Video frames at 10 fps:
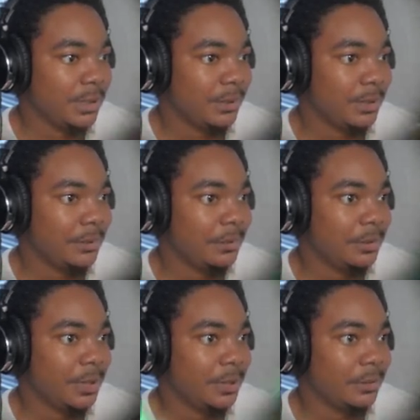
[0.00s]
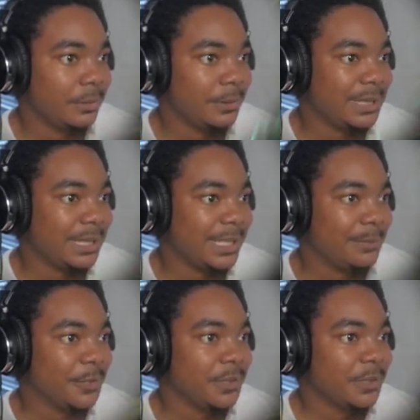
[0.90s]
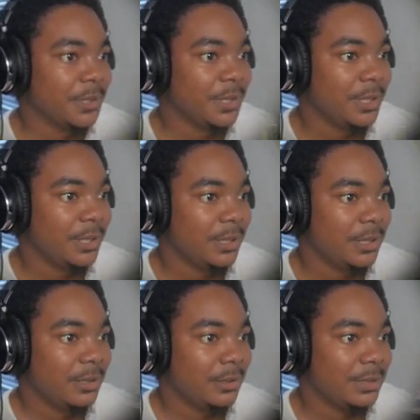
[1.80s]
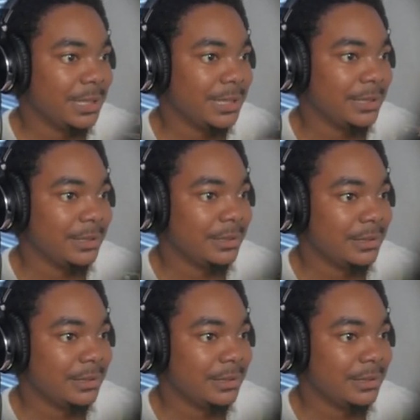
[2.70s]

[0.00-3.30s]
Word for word: Oh, yo. Hey, yo, what was that camera? That's it?